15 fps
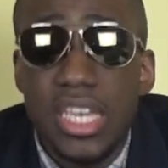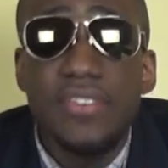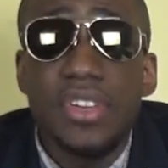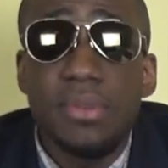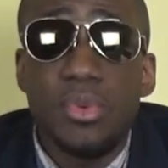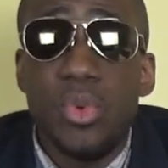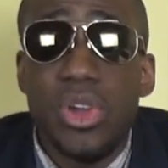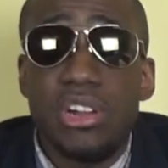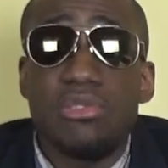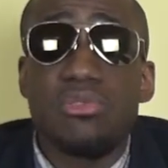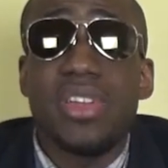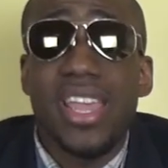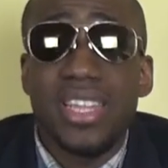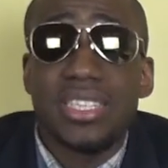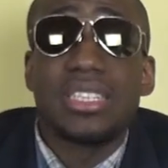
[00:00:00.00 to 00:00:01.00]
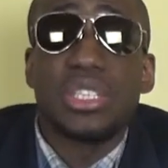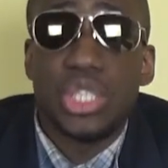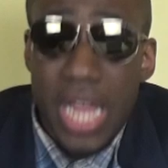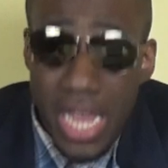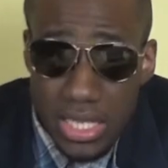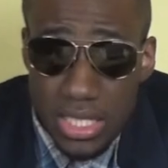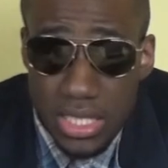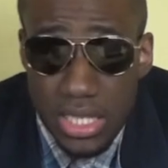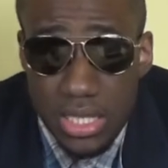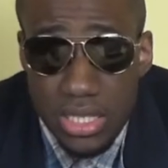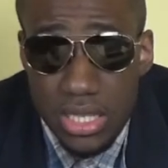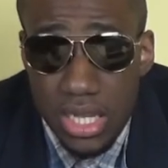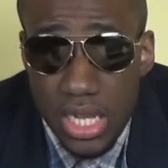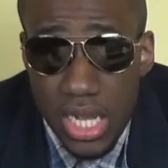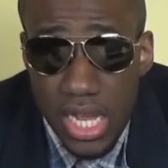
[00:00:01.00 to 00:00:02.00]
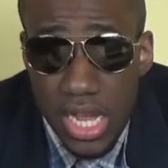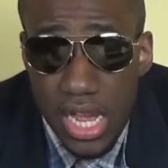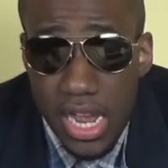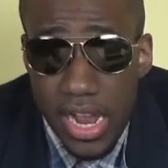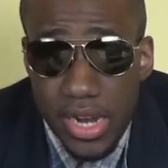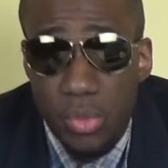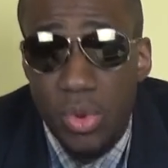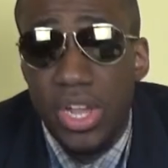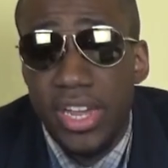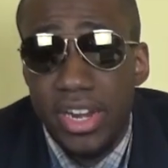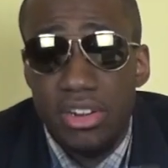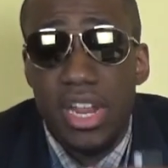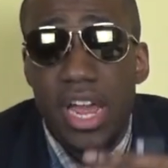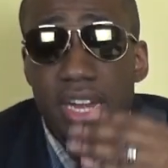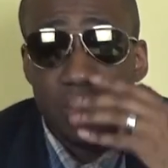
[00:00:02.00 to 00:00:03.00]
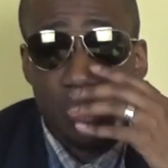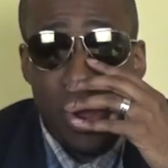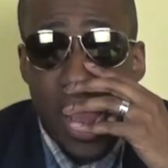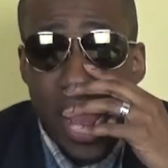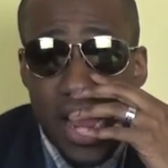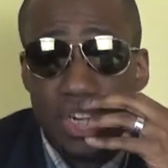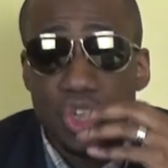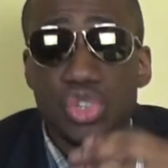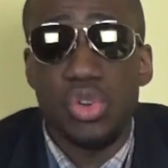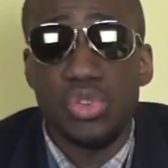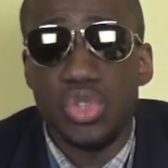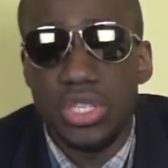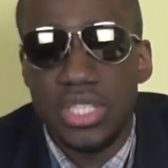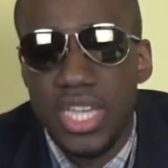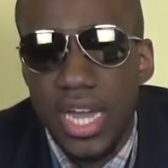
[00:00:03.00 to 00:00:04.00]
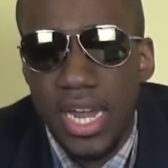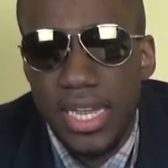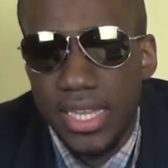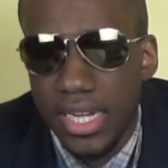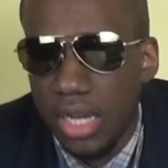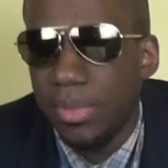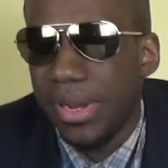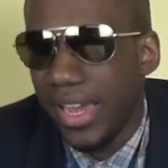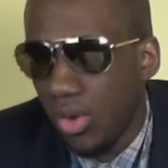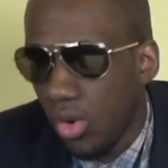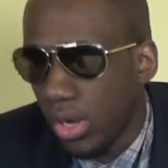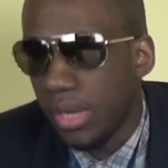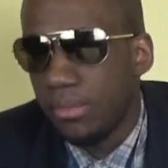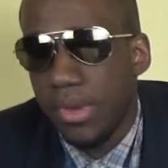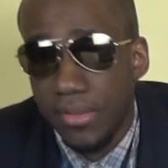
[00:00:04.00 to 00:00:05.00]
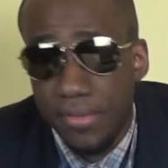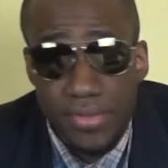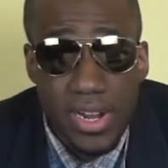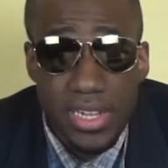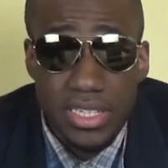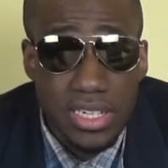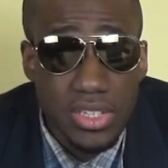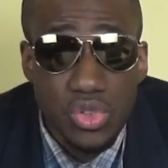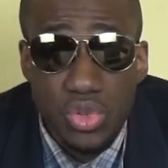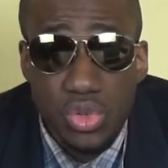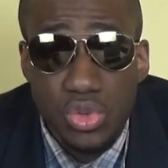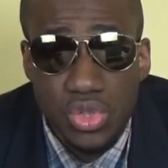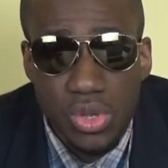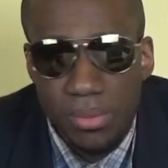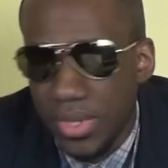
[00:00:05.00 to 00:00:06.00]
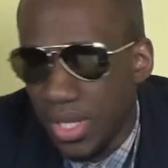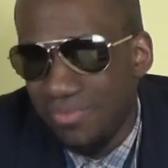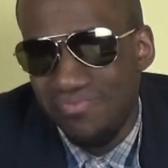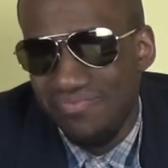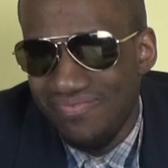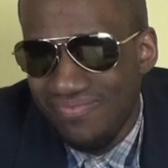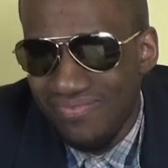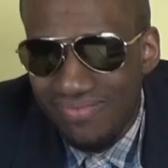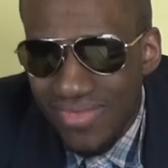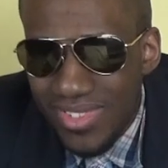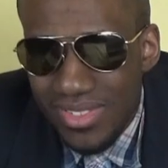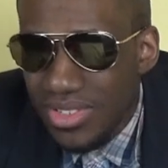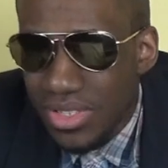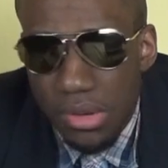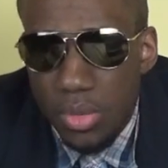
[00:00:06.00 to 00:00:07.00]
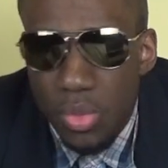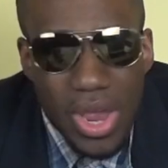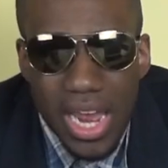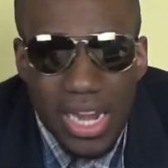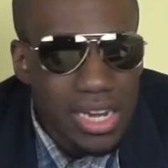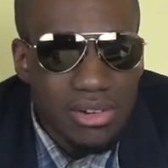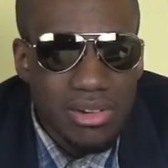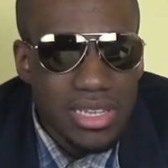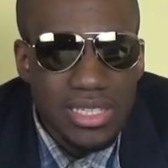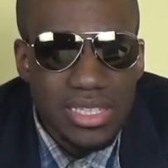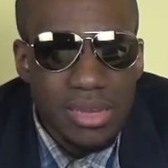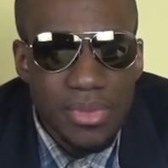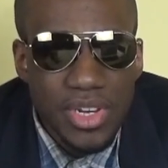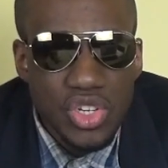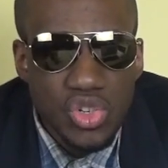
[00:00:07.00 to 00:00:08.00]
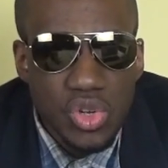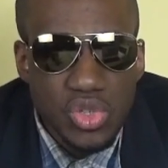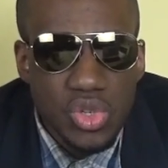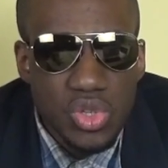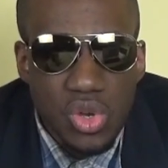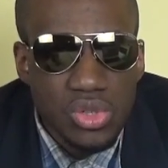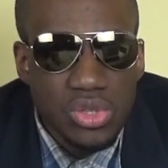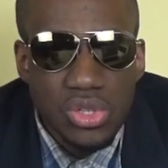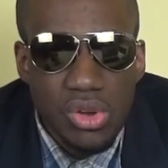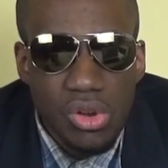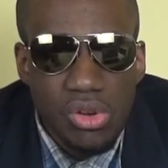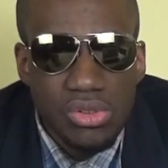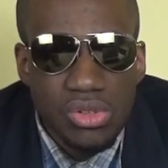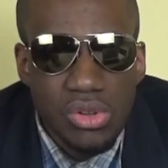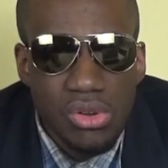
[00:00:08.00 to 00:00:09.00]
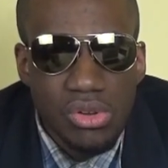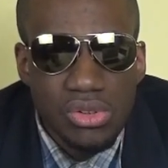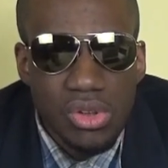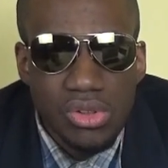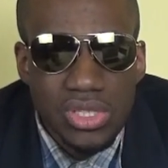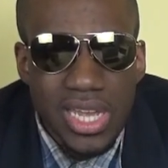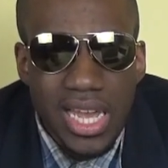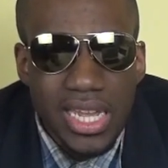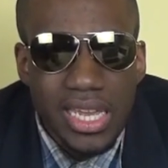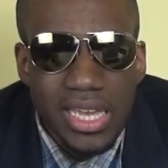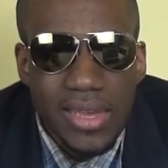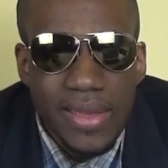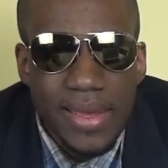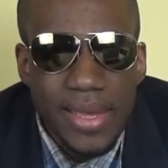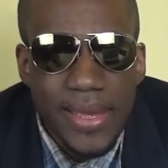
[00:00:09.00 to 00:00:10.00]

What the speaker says: If Germany were creating chances and were getting and had shots on target, then I'd be like, okay, man, France, you need to do something. Germany were hardly creating that many shots on target.